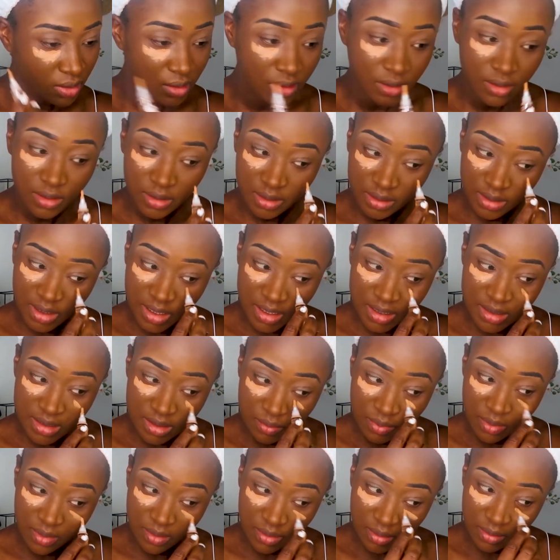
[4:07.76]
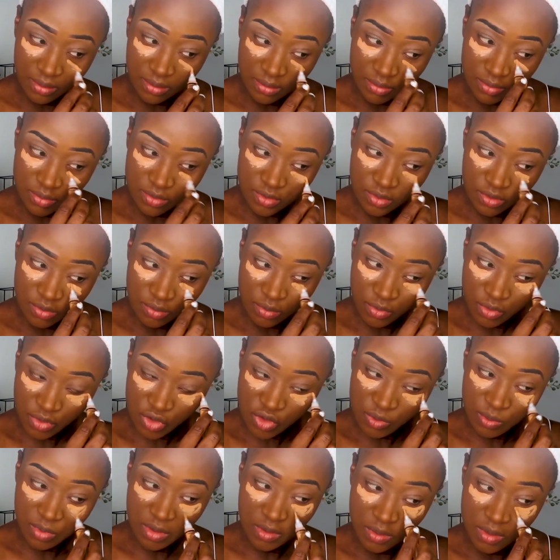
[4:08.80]
oh, that is a bit too
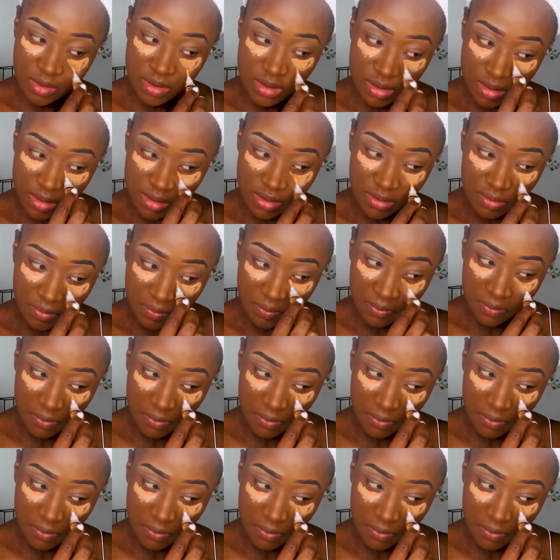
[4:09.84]
much, but we'll see.